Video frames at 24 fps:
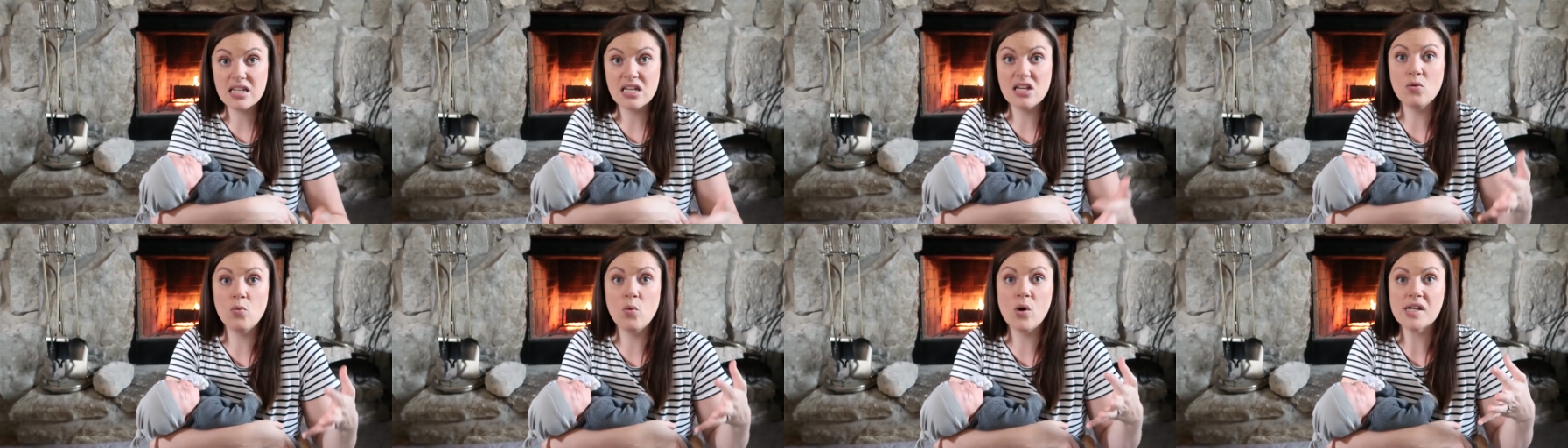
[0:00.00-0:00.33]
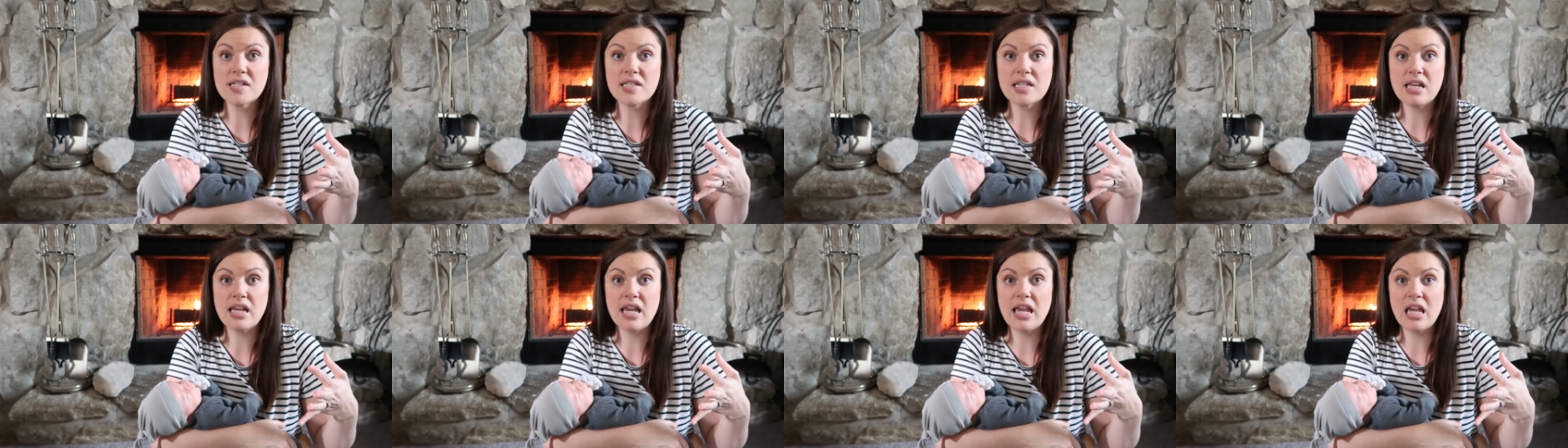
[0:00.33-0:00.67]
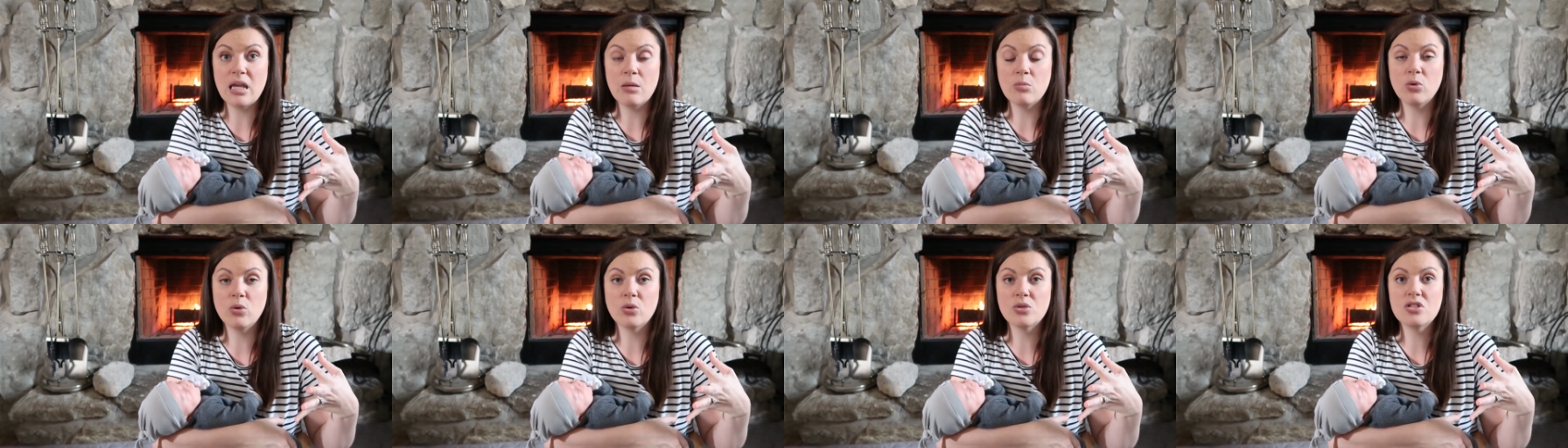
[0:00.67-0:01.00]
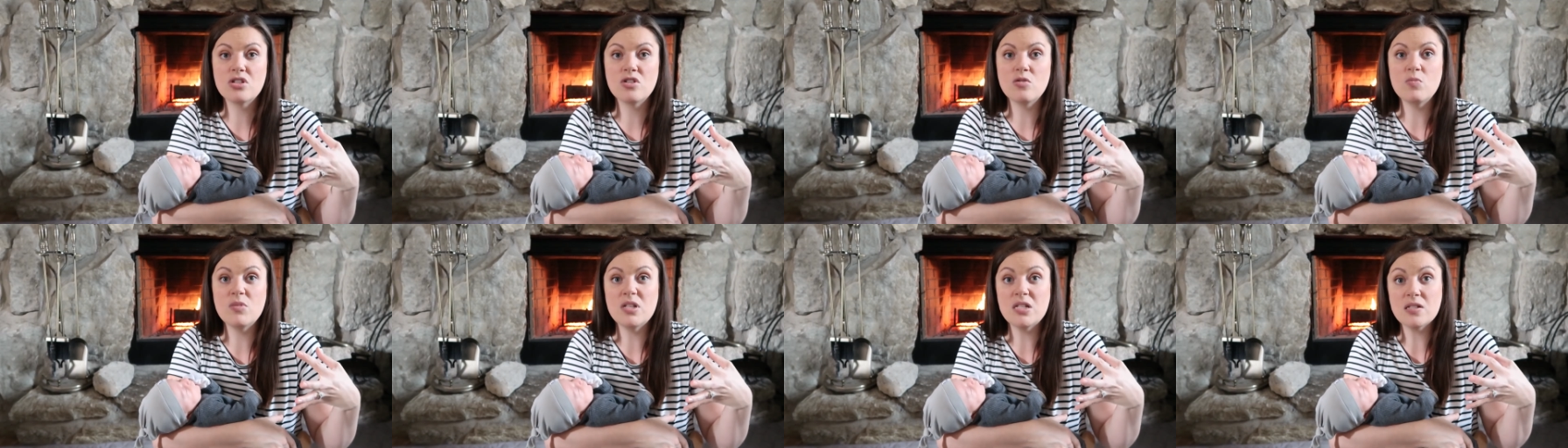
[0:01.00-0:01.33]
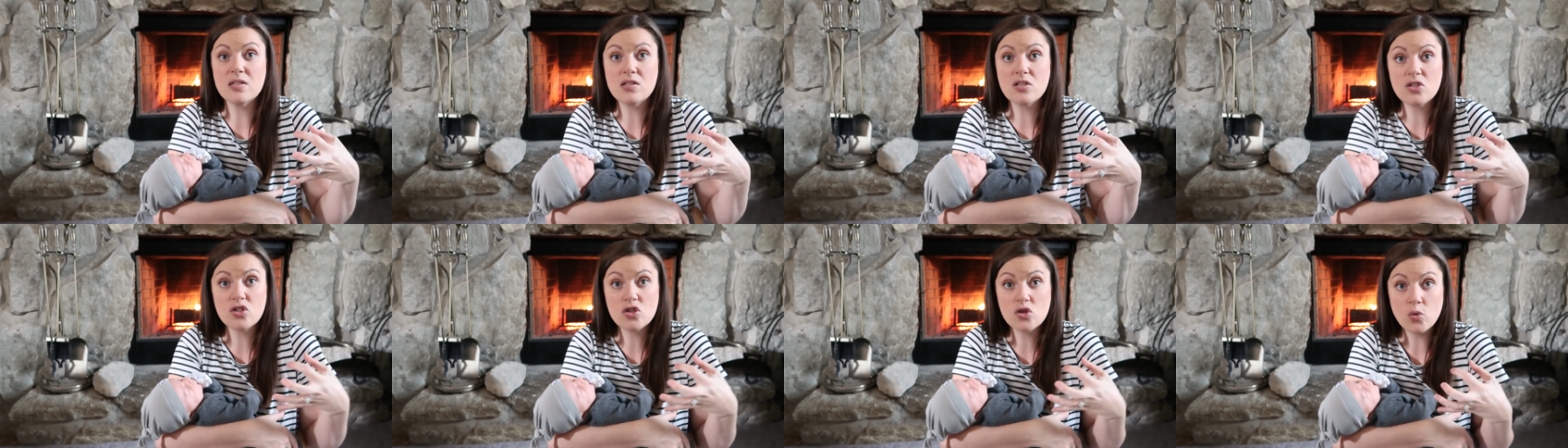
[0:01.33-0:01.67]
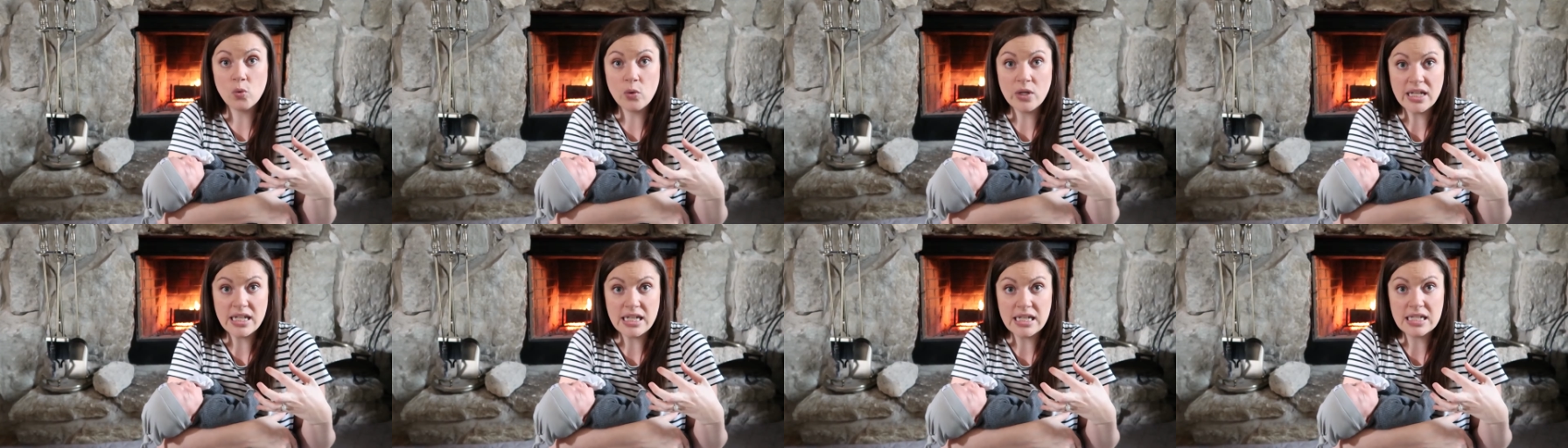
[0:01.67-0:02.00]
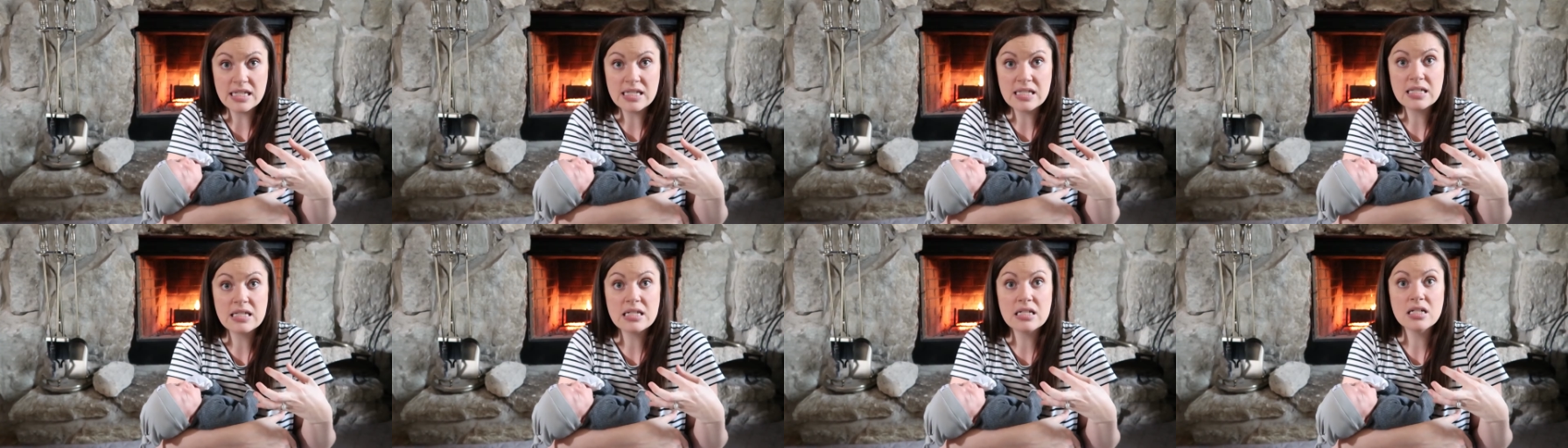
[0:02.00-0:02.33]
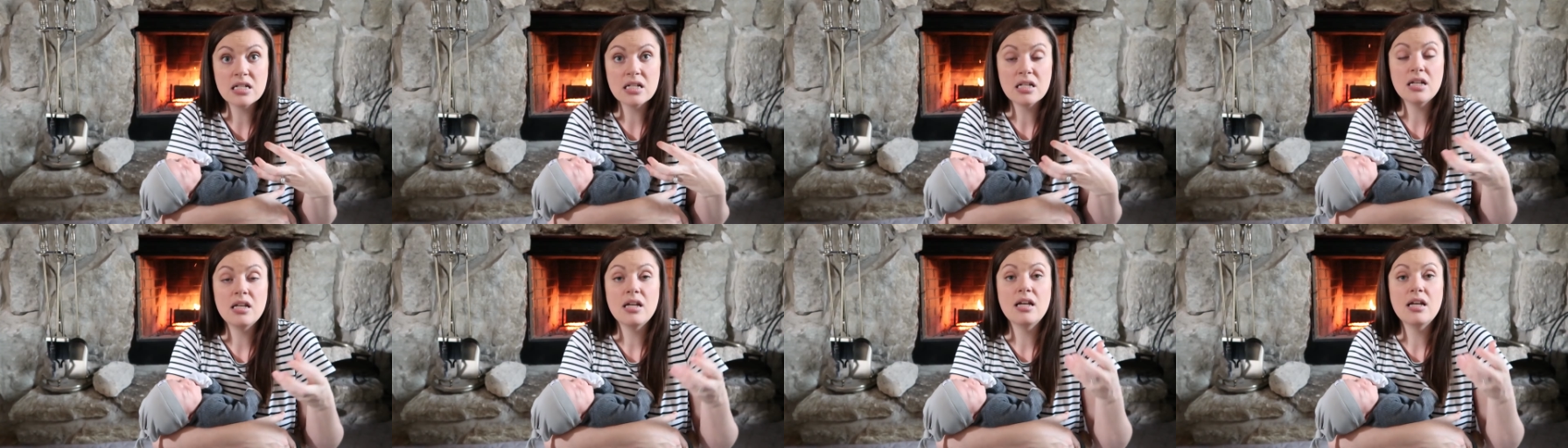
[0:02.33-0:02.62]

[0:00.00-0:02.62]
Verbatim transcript: He wasn't able to be squeezed